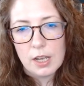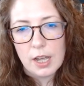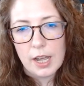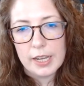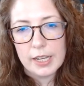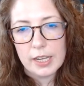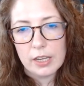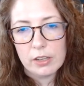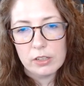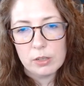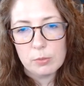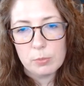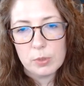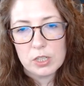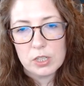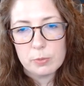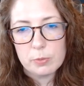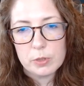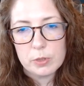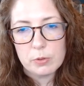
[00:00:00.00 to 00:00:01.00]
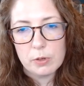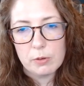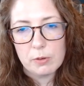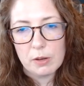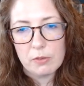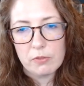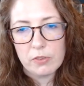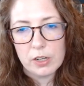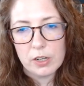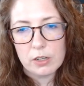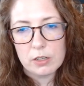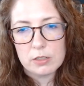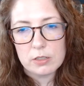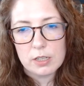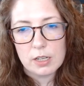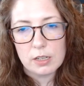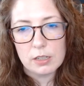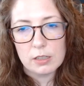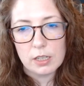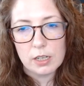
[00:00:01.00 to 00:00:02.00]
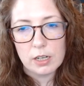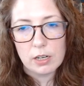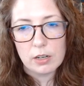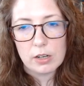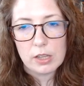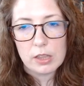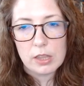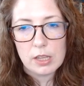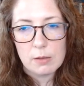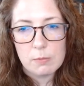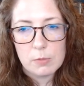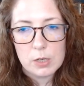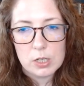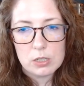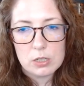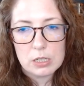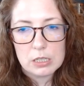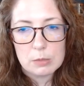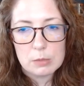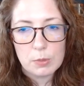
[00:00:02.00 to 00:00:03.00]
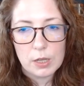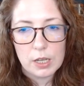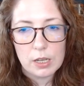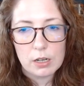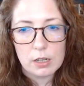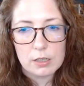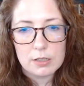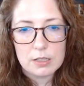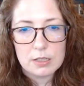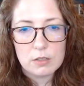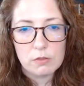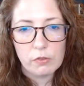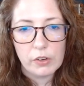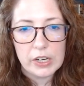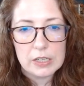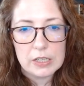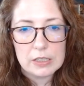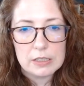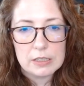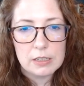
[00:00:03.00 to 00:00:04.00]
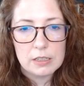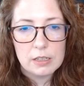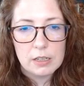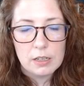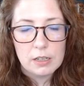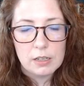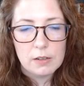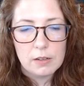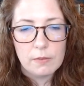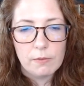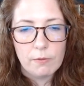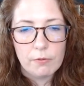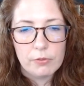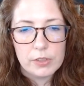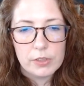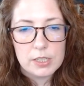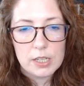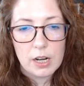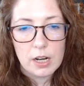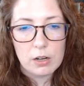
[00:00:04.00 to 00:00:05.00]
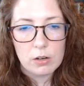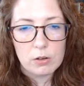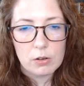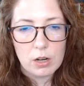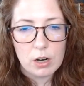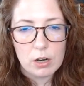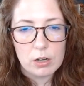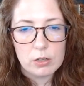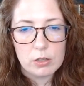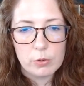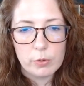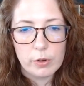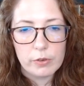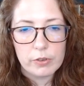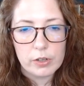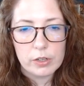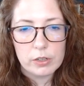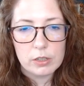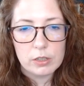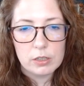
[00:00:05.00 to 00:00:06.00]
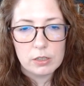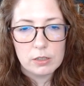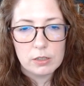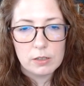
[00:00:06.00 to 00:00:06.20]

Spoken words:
I held it pinched between my fingers and glared at the image displayed on its face. The tarot card quivered.